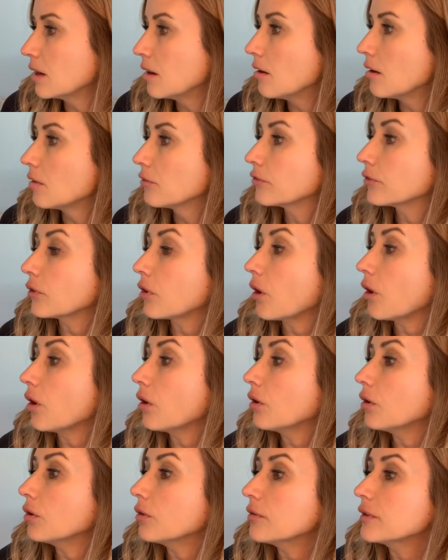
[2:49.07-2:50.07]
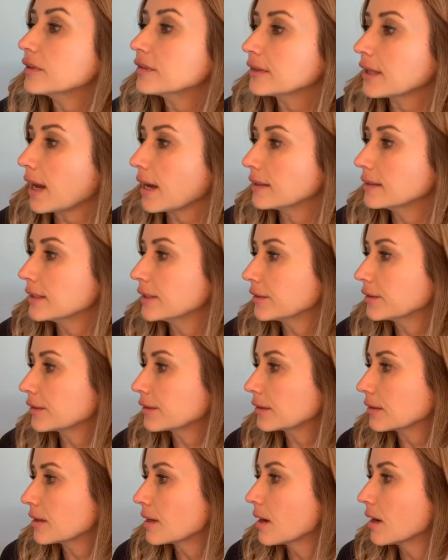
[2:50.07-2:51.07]
For all the
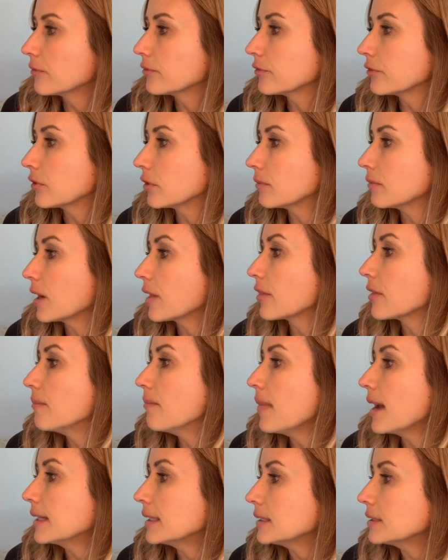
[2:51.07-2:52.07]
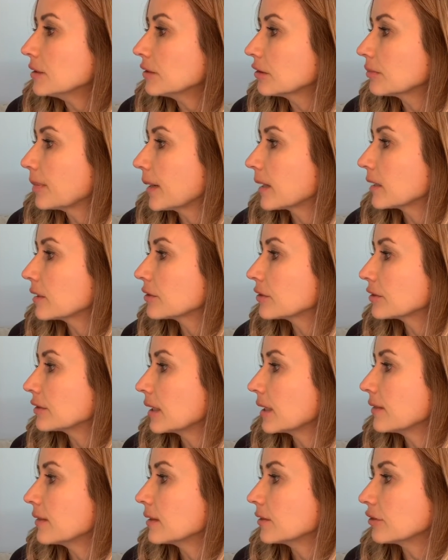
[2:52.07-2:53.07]
sadness, for the many despairs
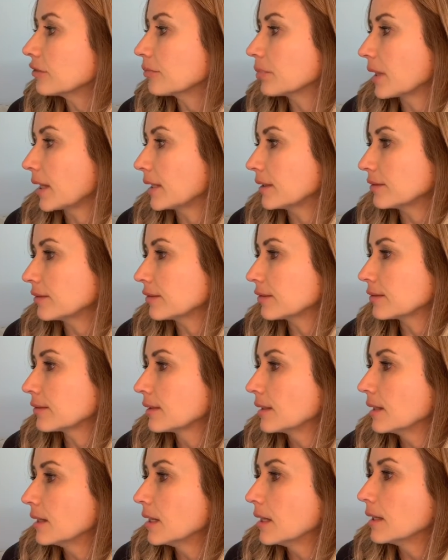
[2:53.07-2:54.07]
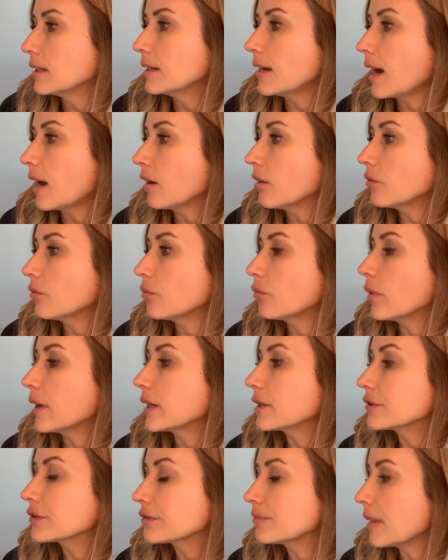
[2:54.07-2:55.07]
in this place. Now,
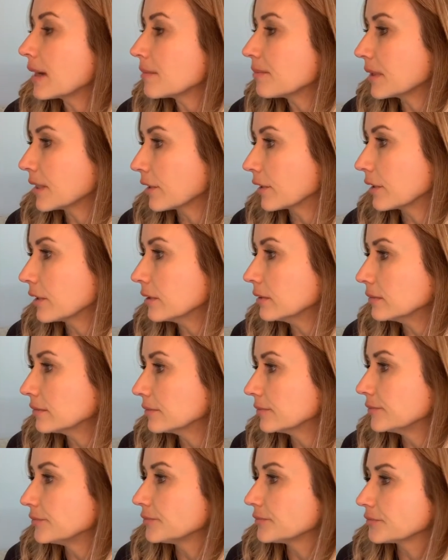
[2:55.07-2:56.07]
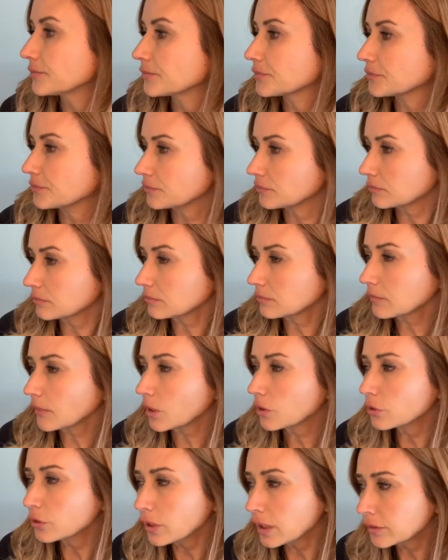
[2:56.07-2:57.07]
where is my mirror?"
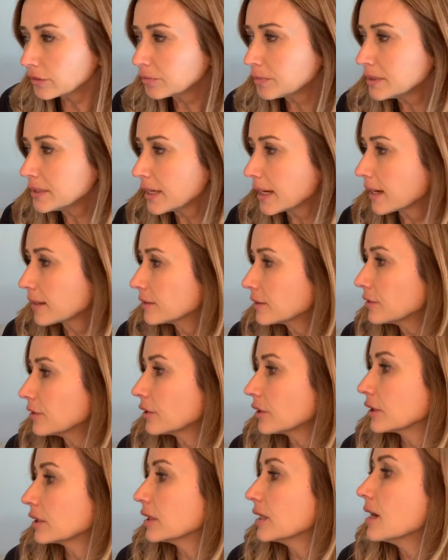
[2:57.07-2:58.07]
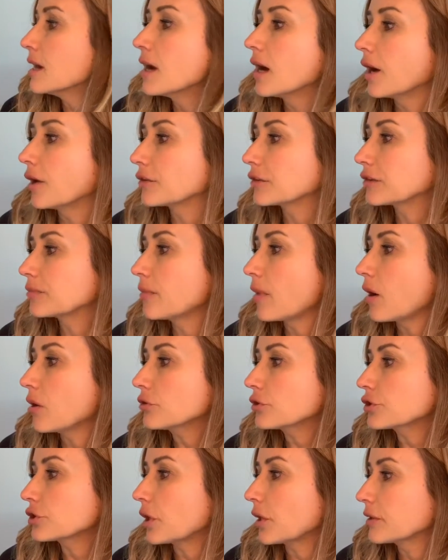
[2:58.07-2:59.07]
Her husband handed her a small
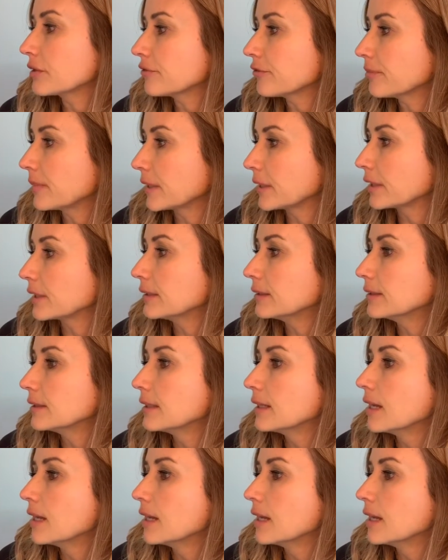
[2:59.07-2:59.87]
shard of mirror.